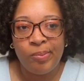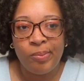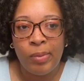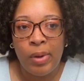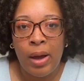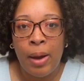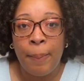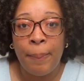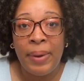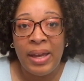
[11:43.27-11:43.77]

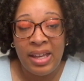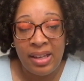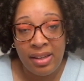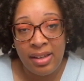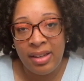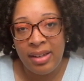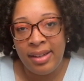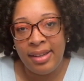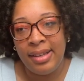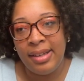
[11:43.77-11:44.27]

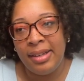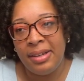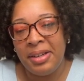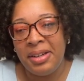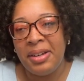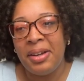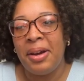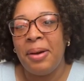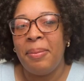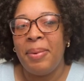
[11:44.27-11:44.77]
opinionated
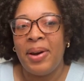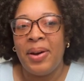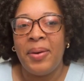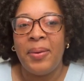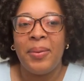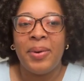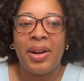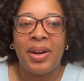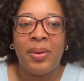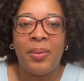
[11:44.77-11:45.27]
about
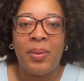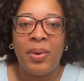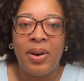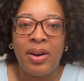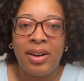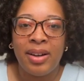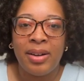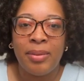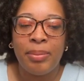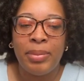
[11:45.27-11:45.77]
what I
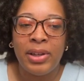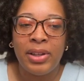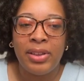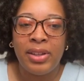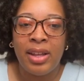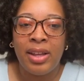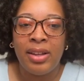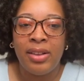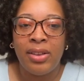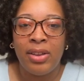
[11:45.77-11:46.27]
want, but
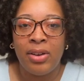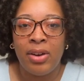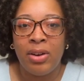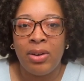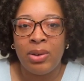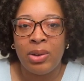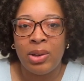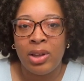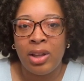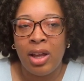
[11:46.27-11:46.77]
then there
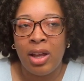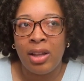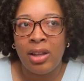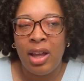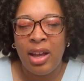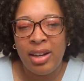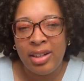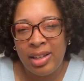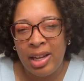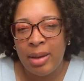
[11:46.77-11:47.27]
are a lot
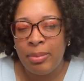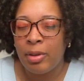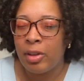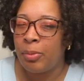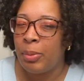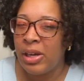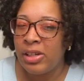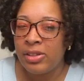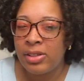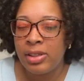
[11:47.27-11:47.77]
of times,
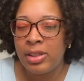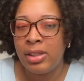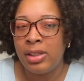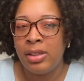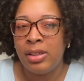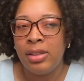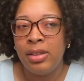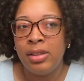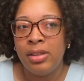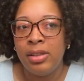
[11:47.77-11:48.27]
especially
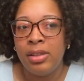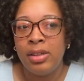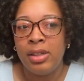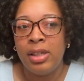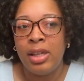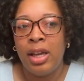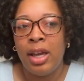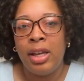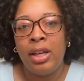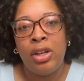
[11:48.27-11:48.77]

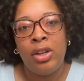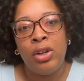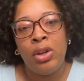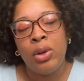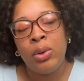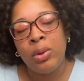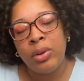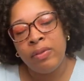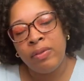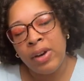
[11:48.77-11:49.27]
in a new
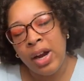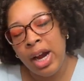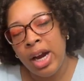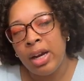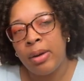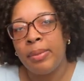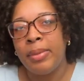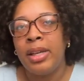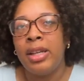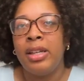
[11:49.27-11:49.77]

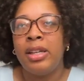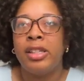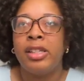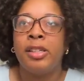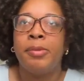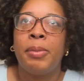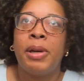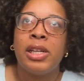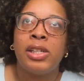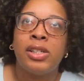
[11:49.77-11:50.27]
environment,
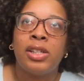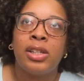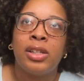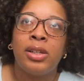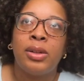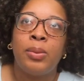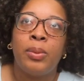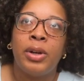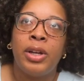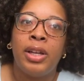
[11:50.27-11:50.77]
especially
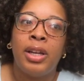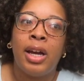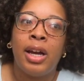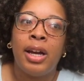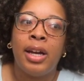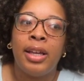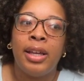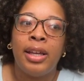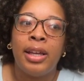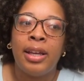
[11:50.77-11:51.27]
when I
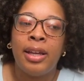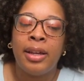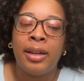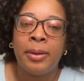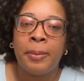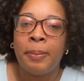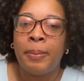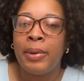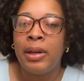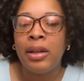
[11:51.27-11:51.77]

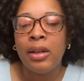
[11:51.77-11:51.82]
am,